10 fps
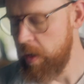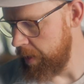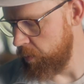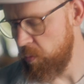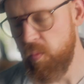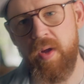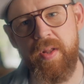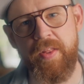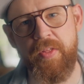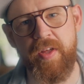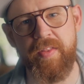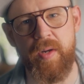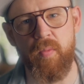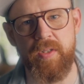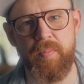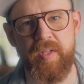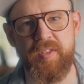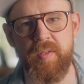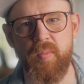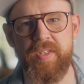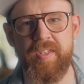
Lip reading: And one other thing that I want to mention, which